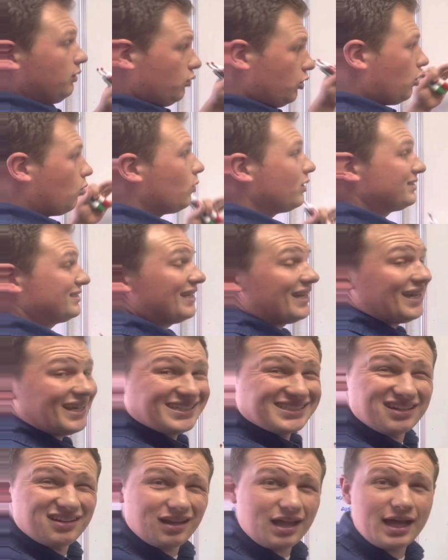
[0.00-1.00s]
what ties
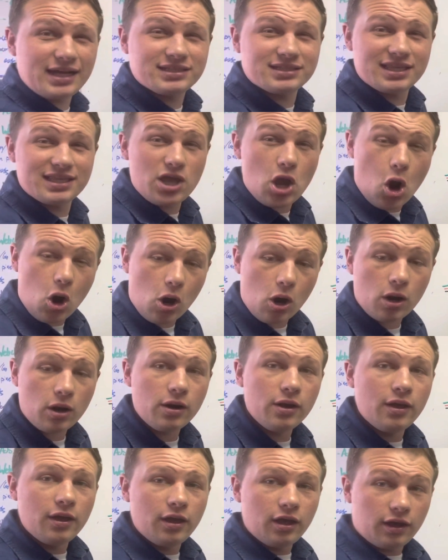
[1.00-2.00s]
in a lot to the
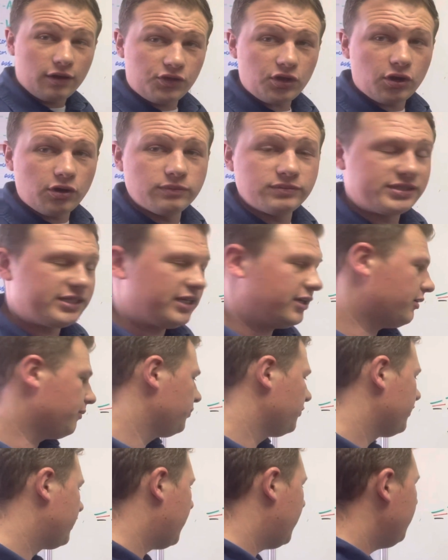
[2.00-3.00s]
art of the home sale.
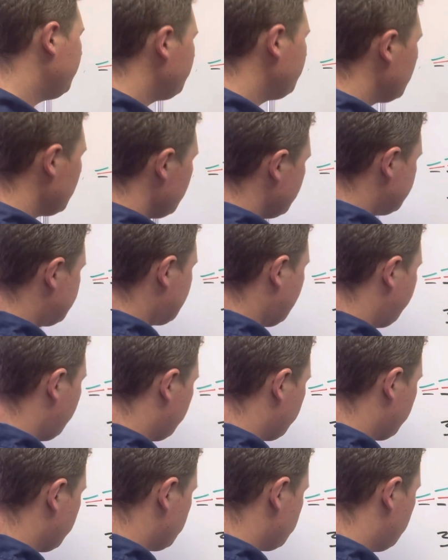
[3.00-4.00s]
Okay. Step
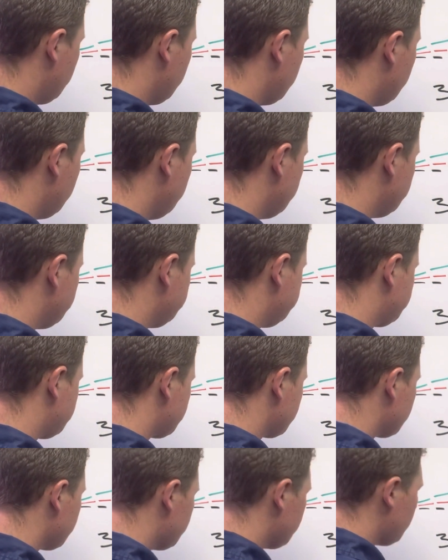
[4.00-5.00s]
number 2,
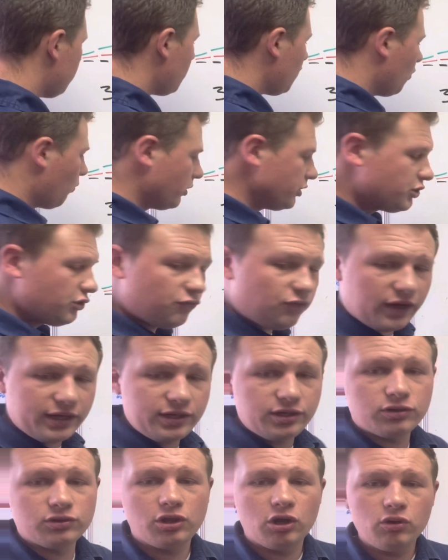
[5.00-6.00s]
once you find
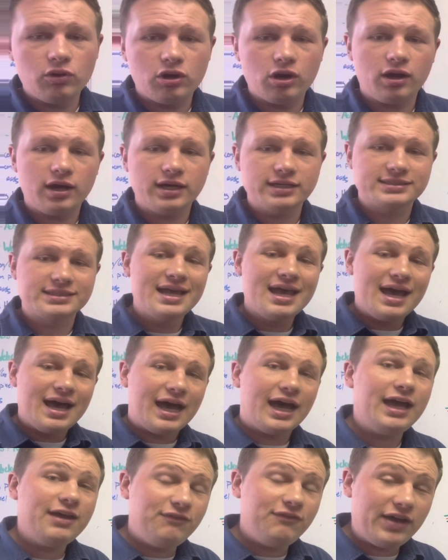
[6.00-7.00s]
your low cost,
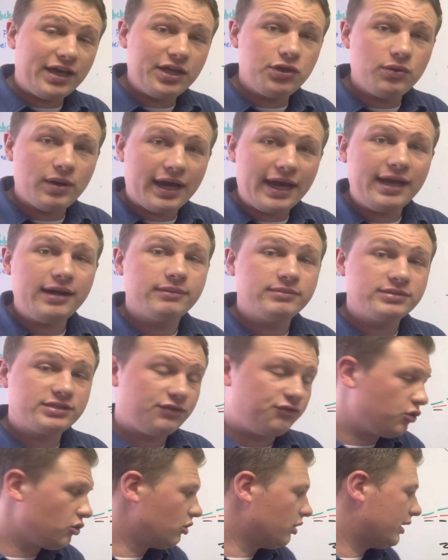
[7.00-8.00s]
high value items,
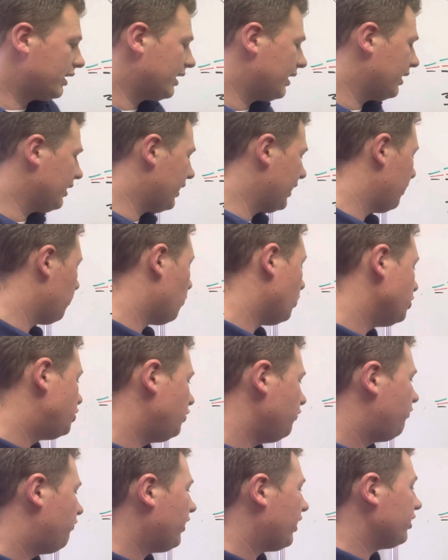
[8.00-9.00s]
if you're looking at once
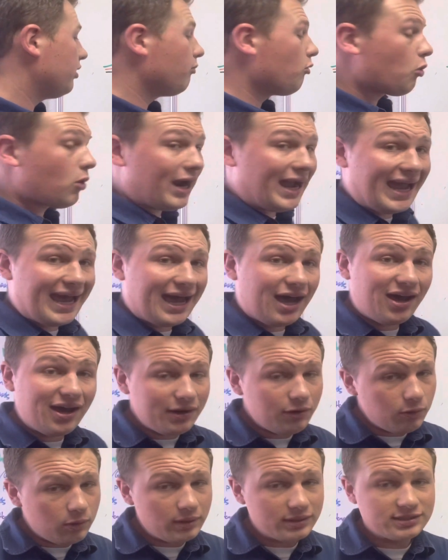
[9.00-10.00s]
you found them or
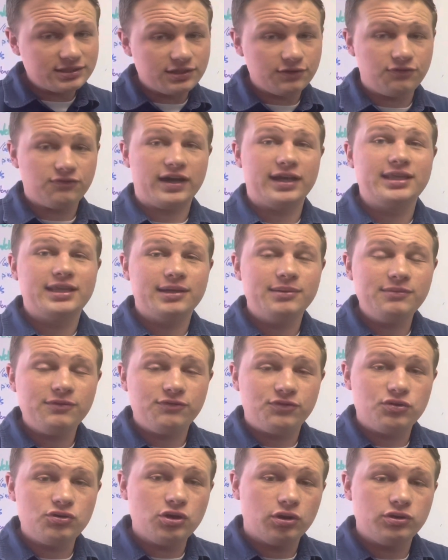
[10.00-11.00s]
how to find them,
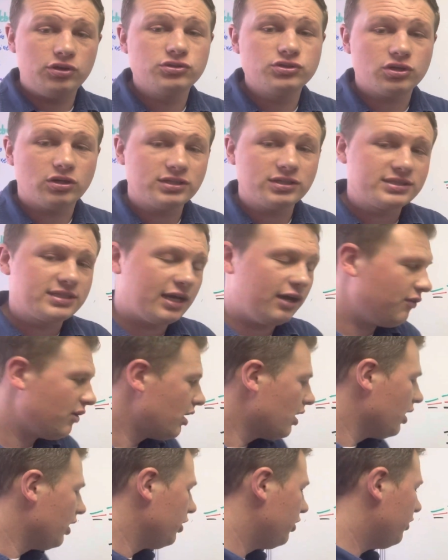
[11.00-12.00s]
if you don't use our stuff,
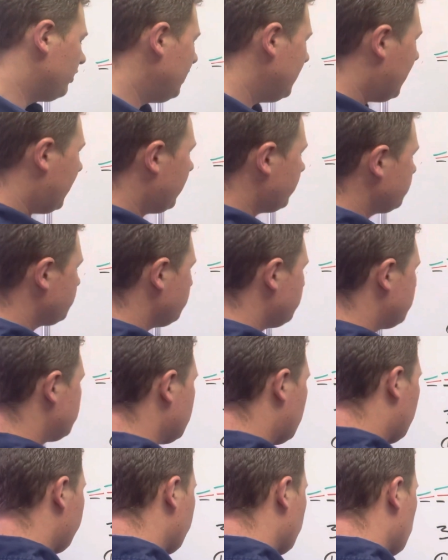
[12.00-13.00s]
you need to ask
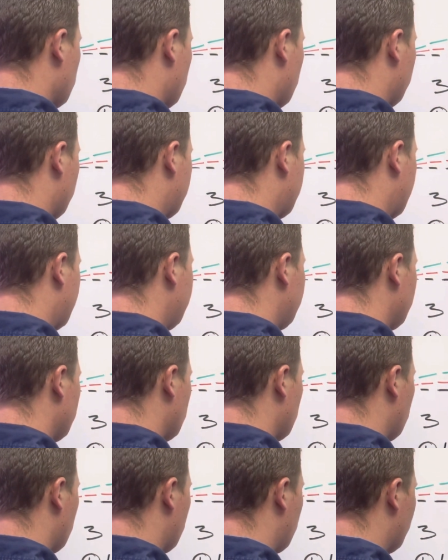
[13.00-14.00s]
yourself, okay,
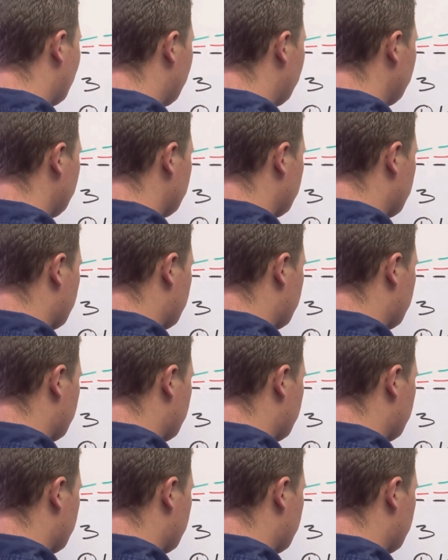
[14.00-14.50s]
well,